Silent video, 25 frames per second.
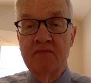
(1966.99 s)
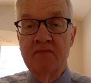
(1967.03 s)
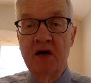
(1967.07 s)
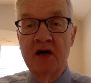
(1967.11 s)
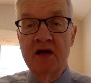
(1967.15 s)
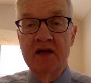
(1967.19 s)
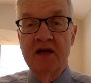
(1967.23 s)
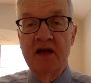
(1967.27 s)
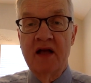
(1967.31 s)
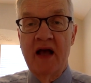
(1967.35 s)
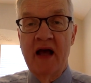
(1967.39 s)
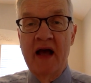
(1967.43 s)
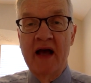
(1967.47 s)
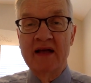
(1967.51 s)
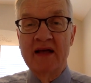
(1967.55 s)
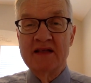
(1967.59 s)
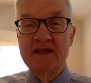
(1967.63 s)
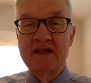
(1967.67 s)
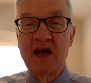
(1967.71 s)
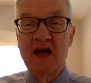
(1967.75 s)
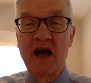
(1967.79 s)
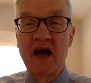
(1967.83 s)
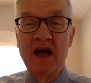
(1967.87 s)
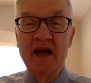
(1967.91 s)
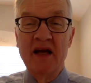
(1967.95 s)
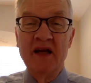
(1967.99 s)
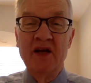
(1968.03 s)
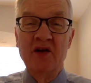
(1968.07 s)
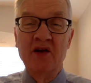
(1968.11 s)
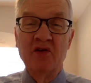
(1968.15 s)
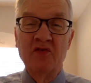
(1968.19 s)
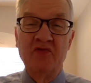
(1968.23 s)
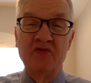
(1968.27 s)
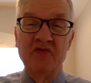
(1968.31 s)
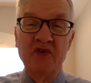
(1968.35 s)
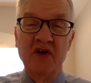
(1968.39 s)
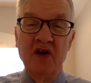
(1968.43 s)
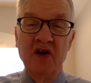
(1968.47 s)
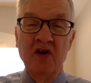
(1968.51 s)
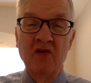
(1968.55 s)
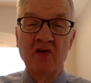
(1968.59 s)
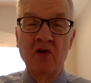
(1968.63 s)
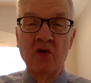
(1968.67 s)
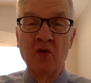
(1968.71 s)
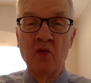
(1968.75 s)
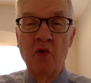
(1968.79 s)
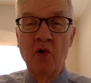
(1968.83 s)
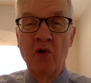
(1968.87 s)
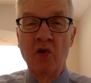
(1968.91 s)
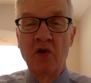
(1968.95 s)
but anxiety or fear or
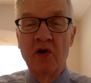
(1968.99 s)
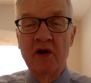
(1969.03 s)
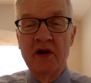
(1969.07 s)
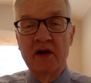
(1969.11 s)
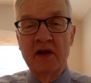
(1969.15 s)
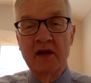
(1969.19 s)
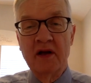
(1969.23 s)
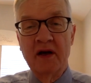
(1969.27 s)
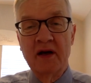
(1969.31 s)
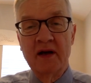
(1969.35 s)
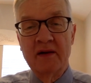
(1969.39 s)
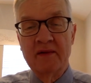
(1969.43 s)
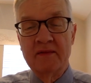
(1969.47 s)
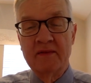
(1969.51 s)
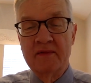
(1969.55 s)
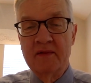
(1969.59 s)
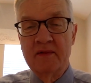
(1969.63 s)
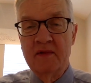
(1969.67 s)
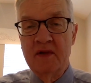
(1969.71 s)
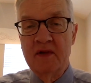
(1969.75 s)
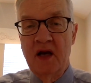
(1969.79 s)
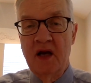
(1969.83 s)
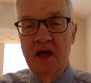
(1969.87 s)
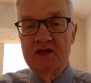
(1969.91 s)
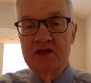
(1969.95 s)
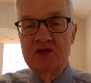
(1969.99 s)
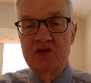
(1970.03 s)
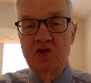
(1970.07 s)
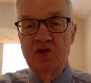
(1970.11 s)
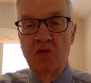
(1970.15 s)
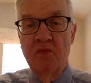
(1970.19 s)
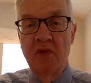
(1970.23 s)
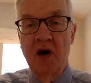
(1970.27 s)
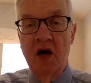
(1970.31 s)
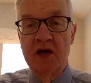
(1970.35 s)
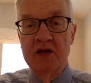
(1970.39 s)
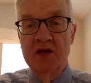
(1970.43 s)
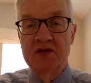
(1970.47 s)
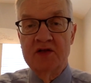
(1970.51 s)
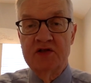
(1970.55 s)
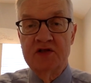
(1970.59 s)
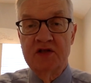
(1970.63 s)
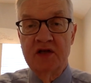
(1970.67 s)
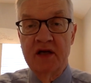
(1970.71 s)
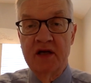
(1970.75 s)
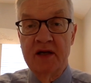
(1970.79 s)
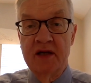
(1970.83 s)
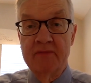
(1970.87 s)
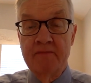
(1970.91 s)
worry, not so much.